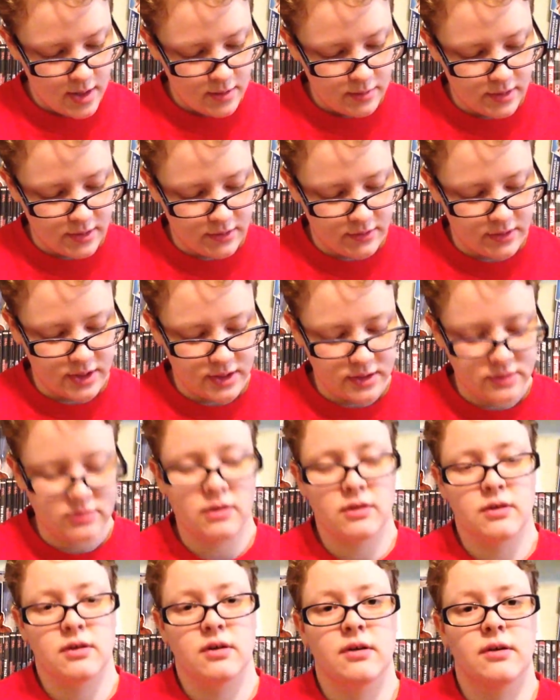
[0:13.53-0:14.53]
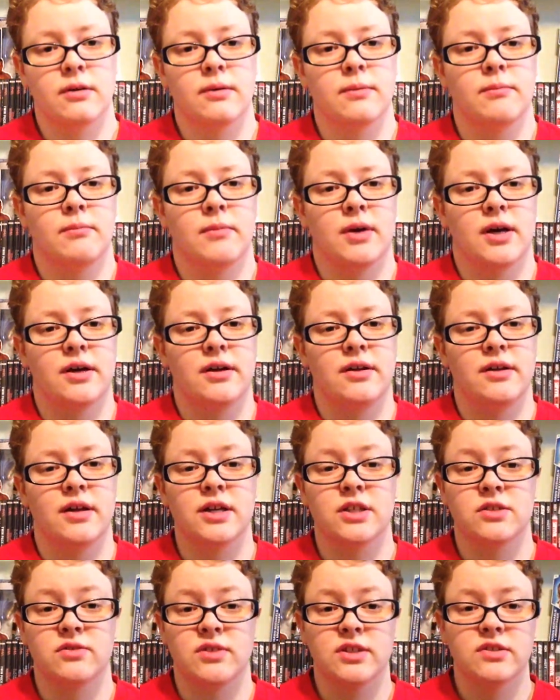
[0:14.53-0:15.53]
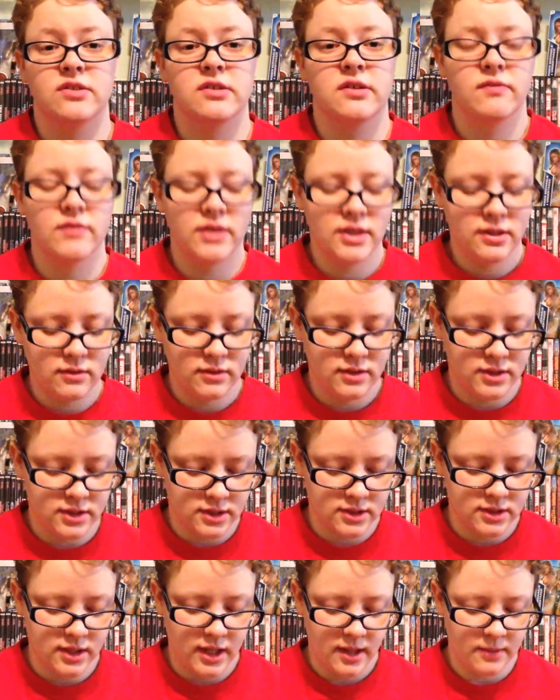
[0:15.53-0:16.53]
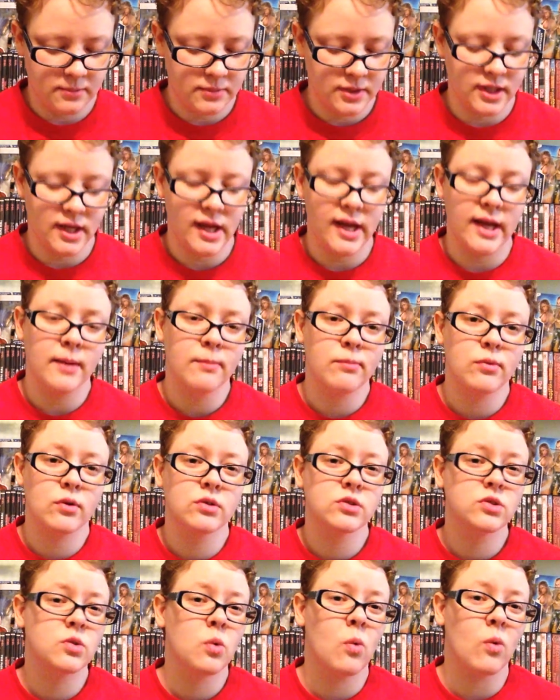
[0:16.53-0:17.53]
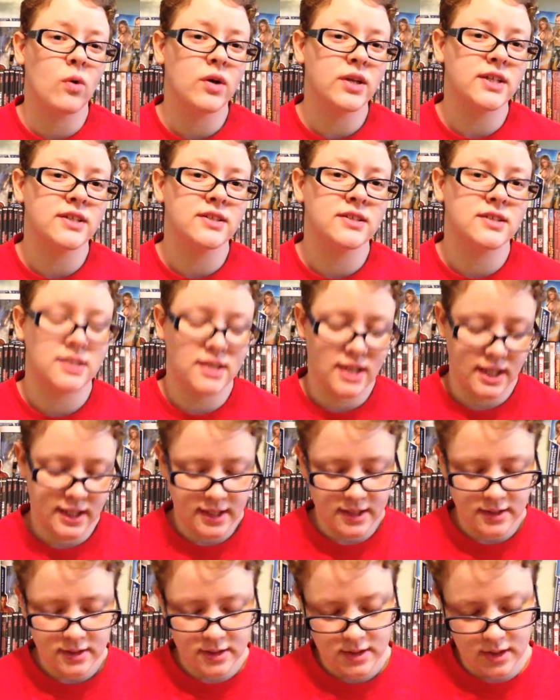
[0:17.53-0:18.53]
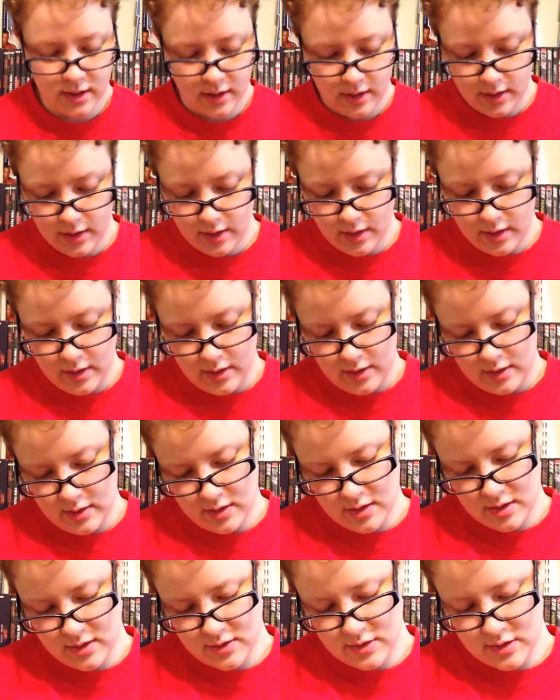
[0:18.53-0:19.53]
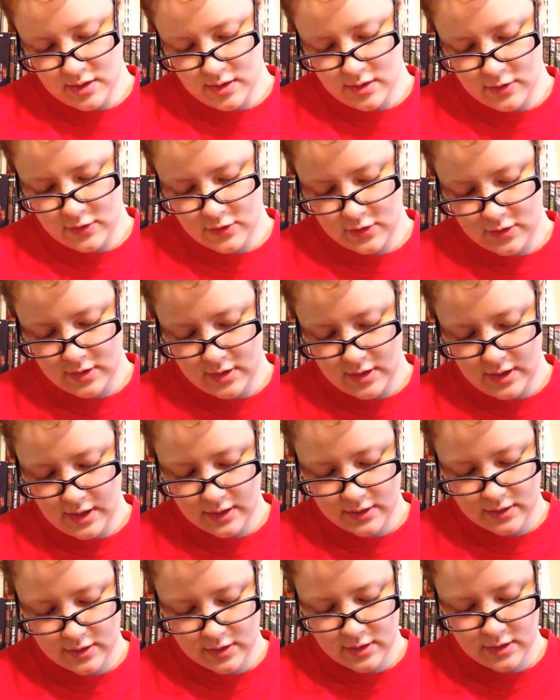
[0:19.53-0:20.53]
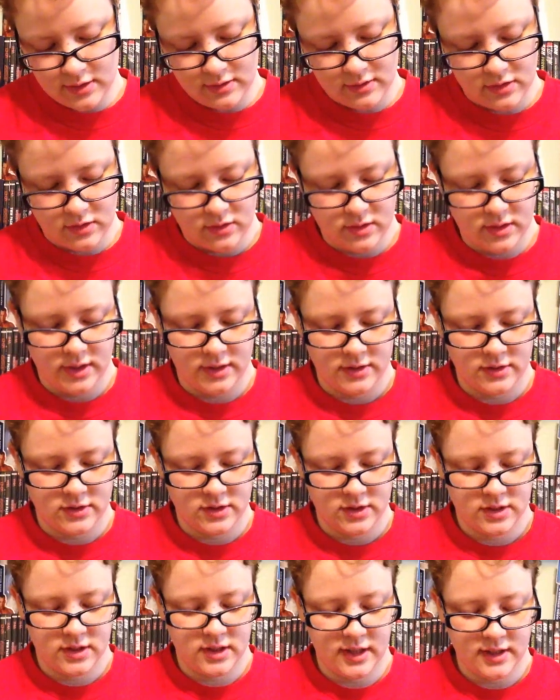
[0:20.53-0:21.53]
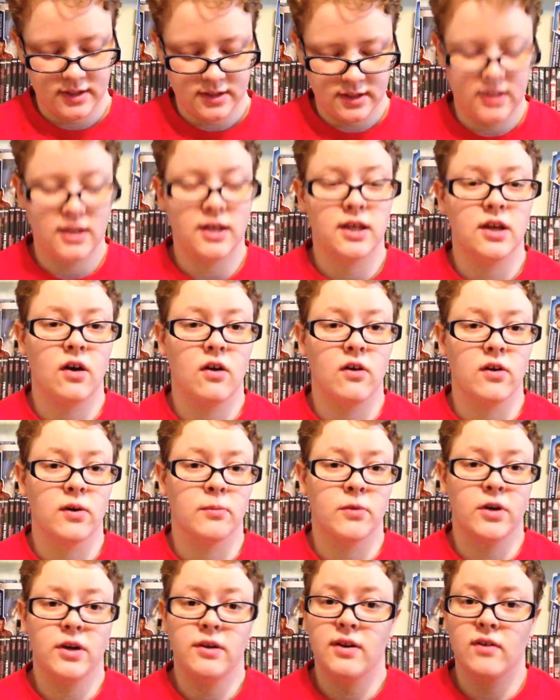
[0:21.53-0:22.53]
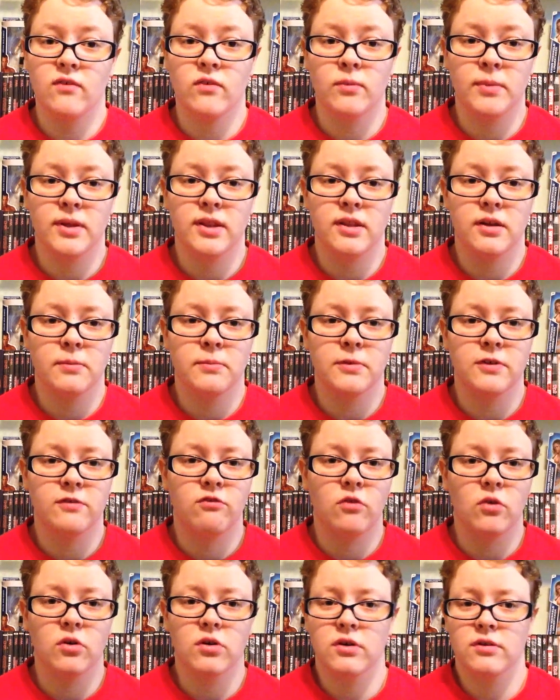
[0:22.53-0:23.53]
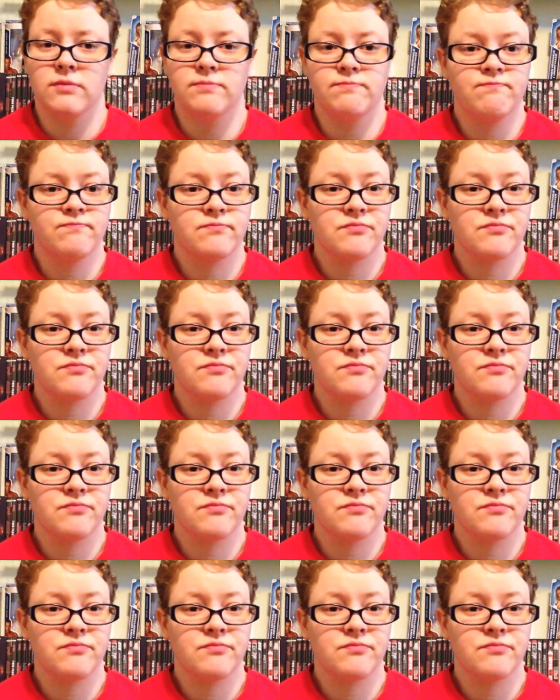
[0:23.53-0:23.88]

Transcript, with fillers: But these are my next wrestling event. This is happening April 22nd. It's in Schenectady, New York at the Schenectady Armory. Never been there before.